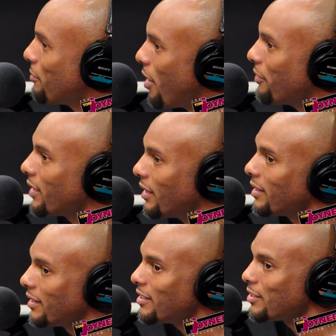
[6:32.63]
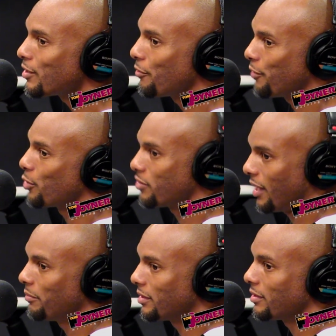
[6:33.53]
Marvin Gaye thing. This isn't the first
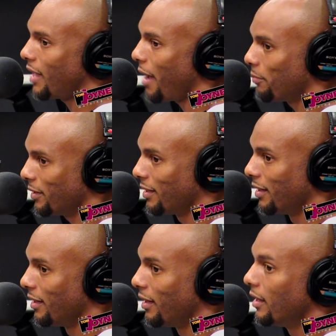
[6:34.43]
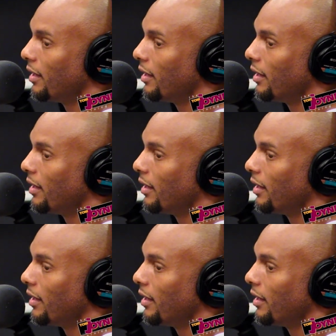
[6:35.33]
time this has happened. No.